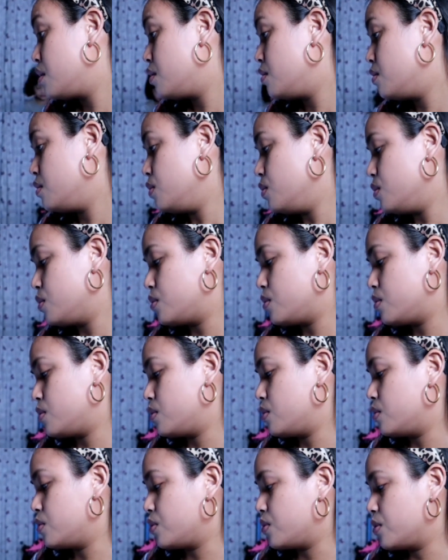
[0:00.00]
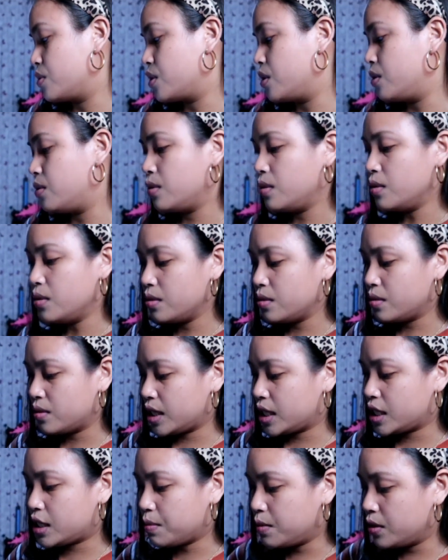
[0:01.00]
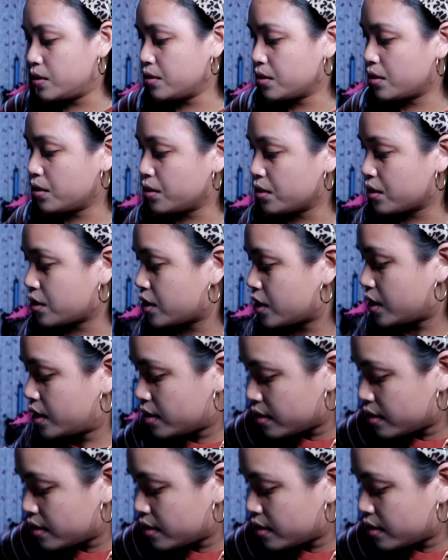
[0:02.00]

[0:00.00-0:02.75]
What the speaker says: Oh, cool. It's Bluetooth.